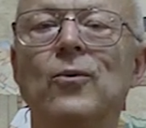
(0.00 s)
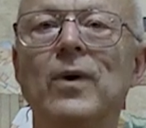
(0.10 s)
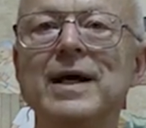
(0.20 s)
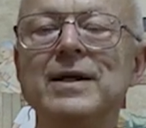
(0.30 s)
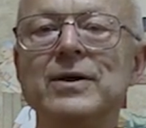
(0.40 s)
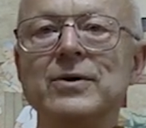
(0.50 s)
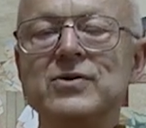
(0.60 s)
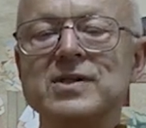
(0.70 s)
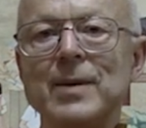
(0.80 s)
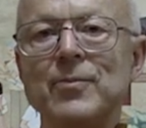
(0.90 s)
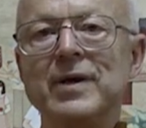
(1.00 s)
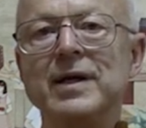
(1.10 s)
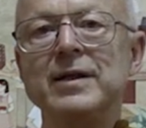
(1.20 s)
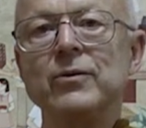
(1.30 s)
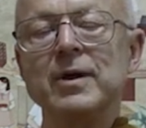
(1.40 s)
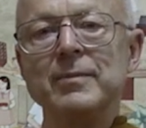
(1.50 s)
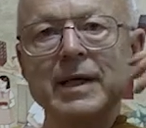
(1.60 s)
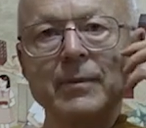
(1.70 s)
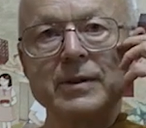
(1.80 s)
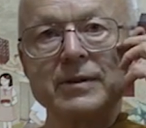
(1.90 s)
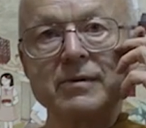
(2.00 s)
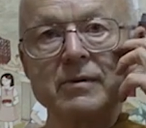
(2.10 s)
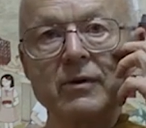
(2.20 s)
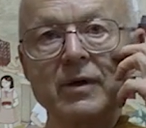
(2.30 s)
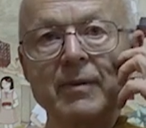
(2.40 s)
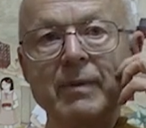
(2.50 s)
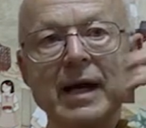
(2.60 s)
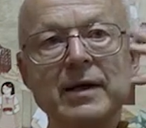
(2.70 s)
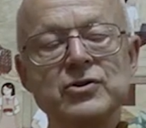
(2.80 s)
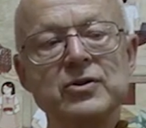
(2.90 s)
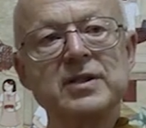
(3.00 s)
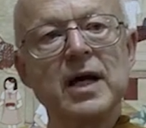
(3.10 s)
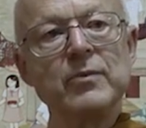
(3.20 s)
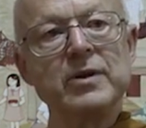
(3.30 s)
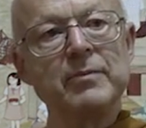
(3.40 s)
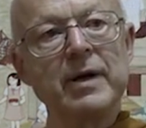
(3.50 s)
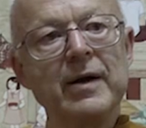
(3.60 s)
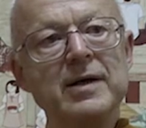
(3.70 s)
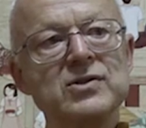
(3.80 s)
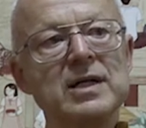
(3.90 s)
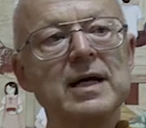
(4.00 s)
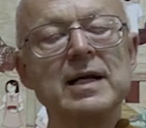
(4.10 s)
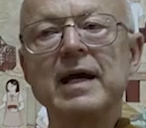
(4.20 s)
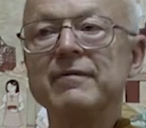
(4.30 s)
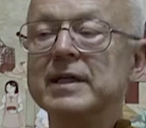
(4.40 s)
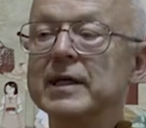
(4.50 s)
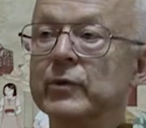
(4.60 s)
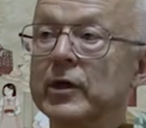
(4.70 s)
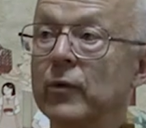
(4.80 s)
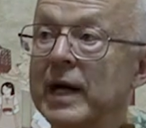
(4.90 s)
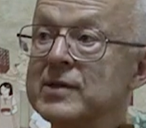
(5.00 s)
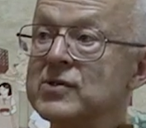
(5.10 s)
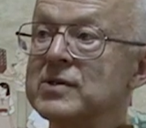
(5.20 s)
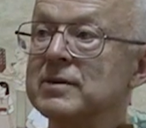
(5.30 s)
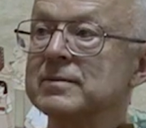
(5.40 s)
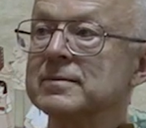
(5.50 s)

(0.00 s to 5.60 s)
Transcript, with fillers: when you separate, you want to be able to look back at your time with your parents and not have any regrets.